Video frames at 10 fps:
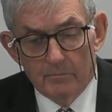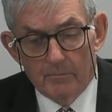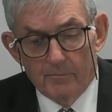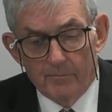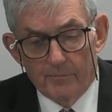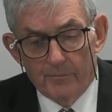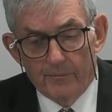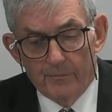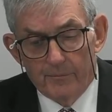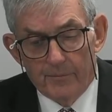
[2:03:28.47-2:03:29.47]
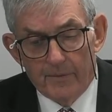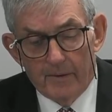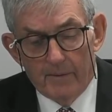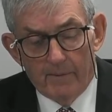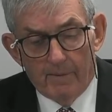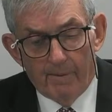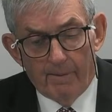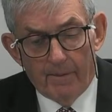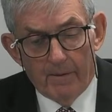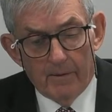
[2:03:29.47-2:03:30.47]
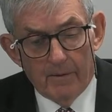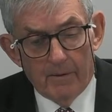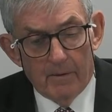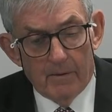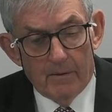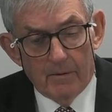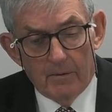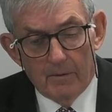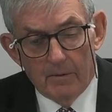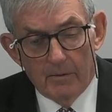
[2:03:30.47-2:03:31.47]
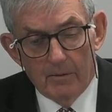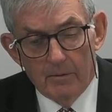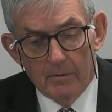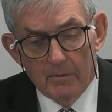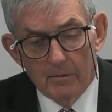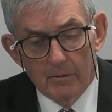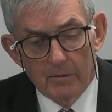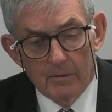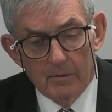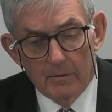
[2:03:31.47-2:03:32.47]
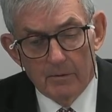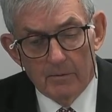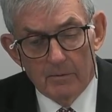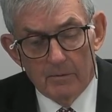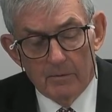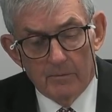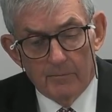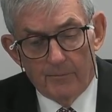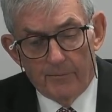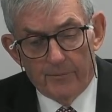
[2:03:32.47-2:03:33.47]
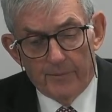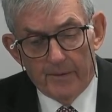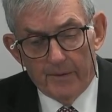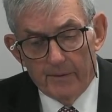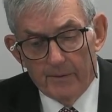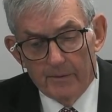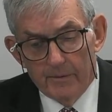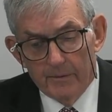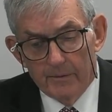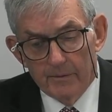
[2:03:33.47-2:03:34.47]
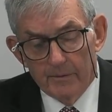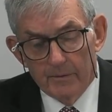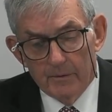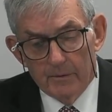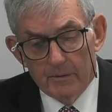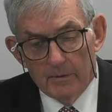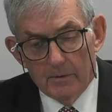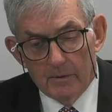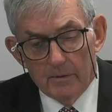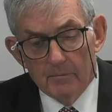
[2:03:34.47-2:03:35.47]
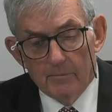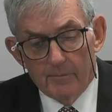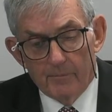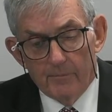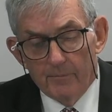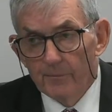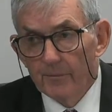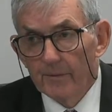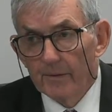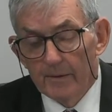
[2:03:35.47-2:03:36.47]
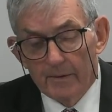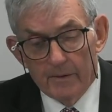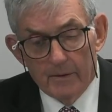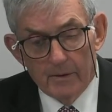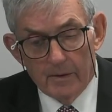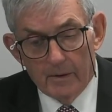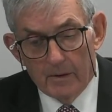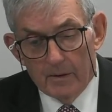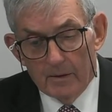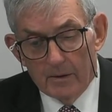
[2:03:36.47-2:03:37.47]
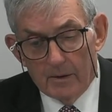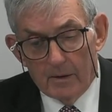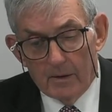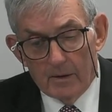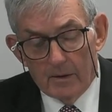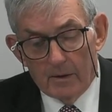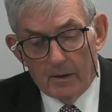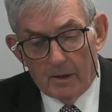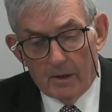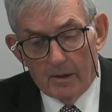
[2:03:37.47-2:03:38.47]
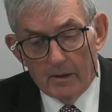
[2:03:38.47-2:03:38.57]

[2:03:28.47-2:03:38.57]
And how were the undercover officers to judge what to include and not to include if they weren't given any guidance or instructions?